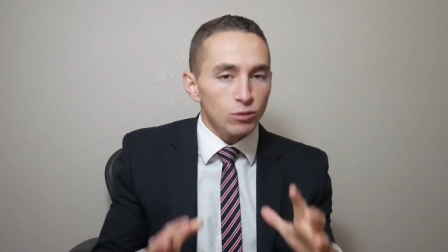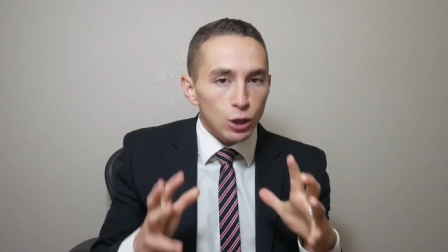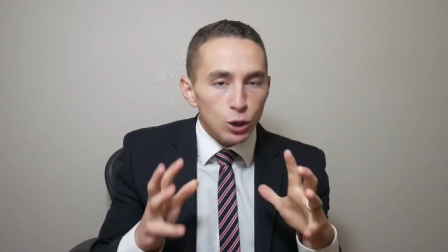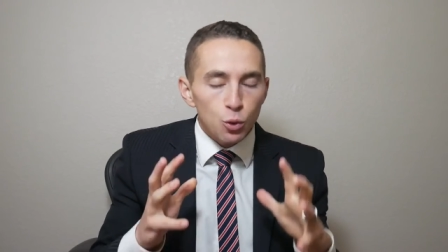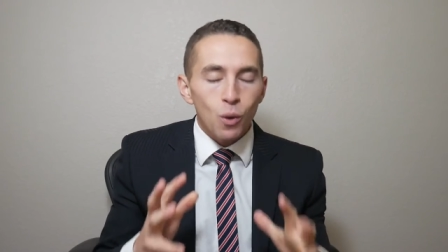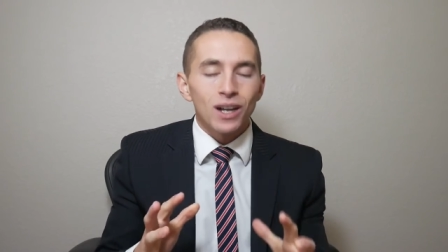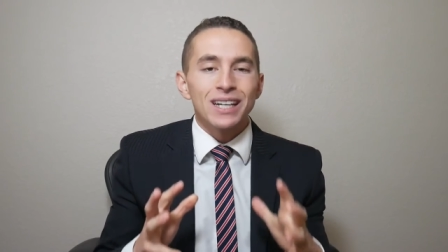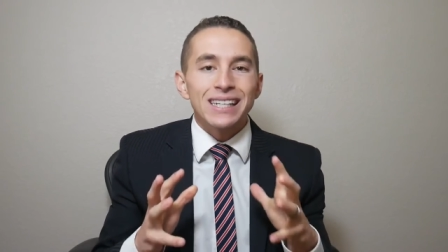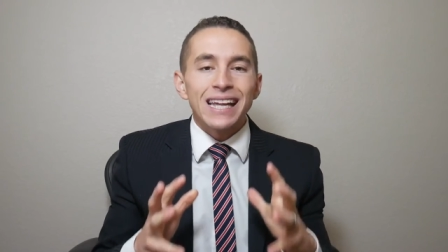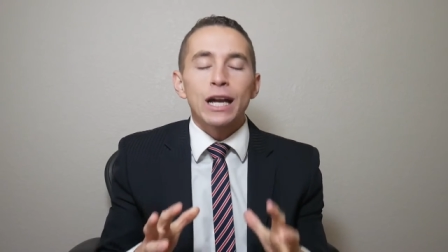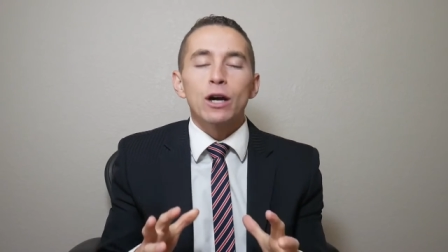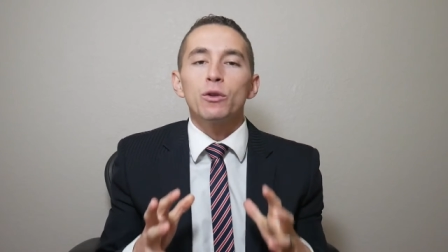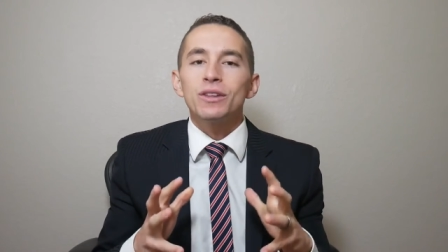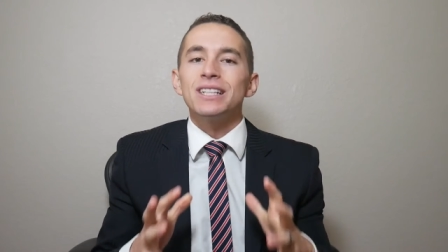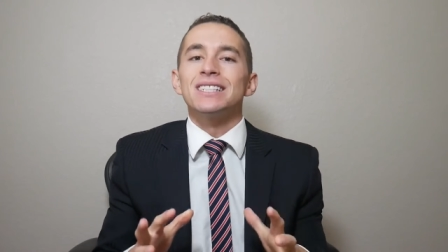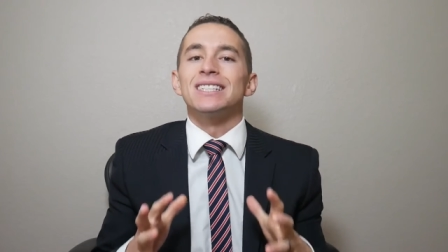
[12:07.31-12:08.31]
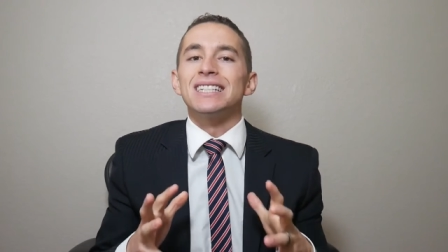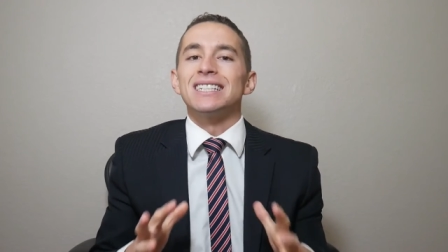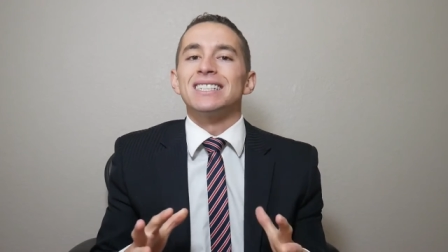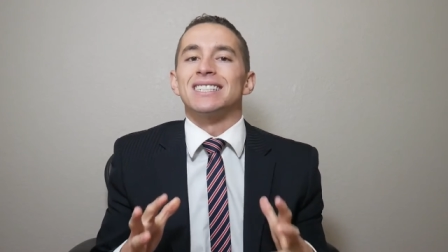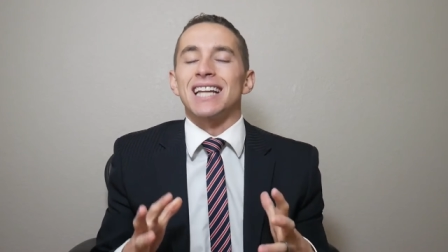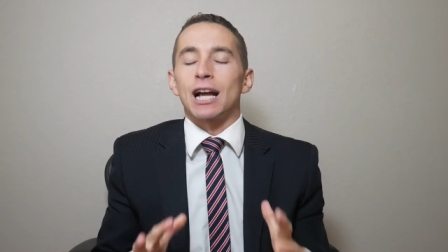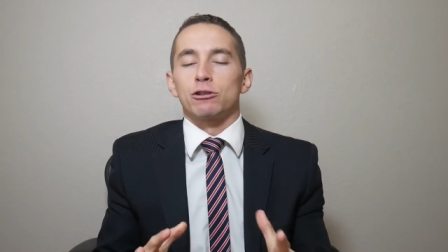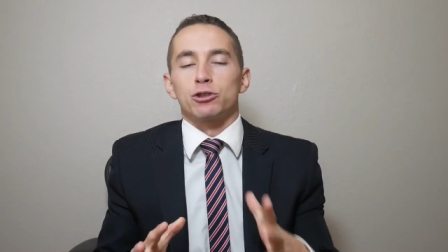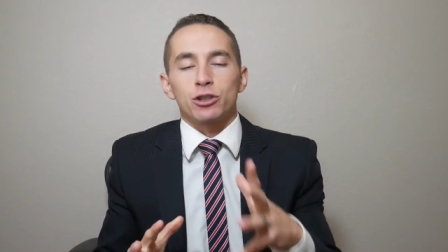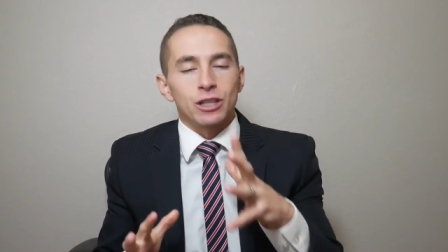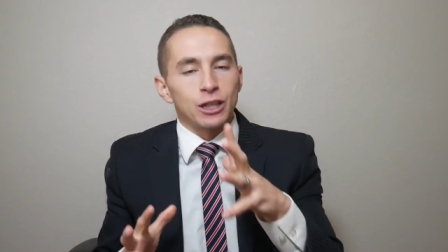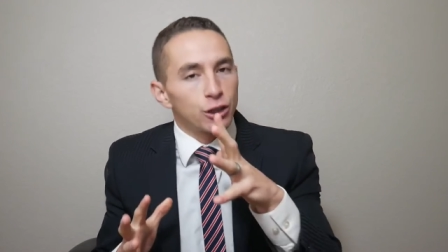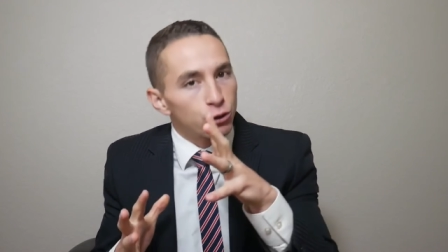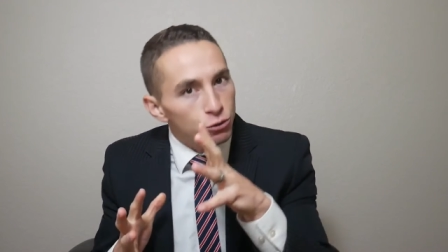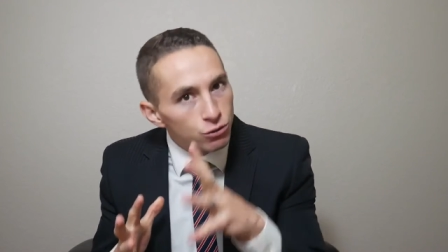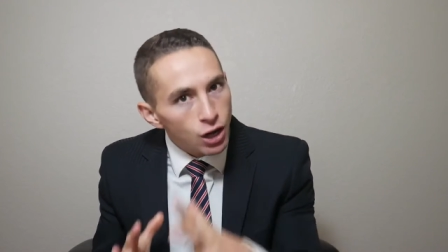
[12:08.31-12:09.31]
You wanna nail these things down so
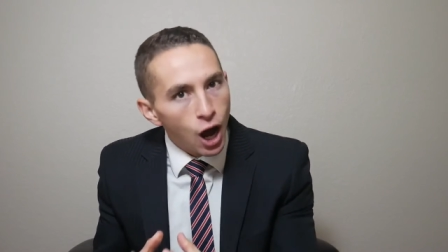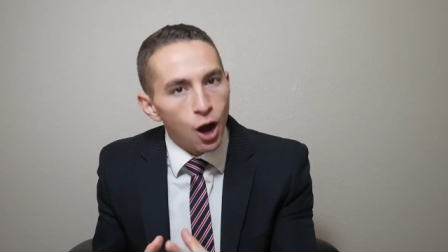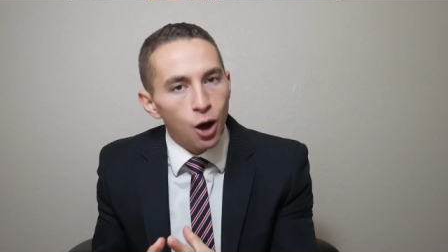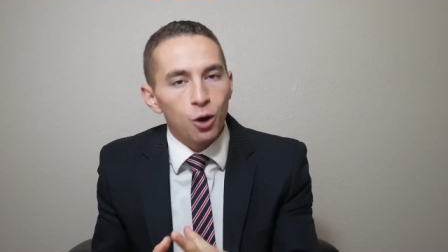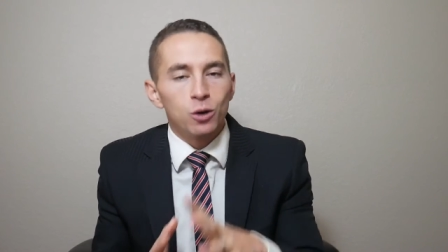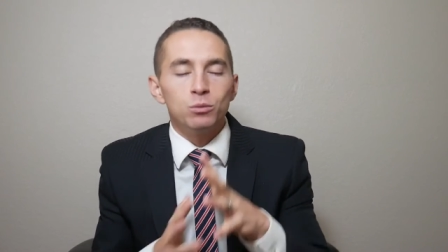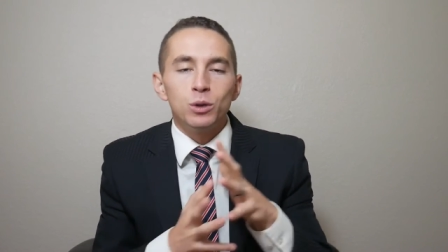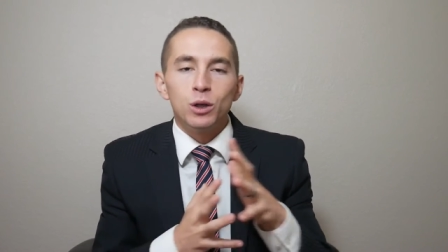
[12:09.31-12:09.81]
that you know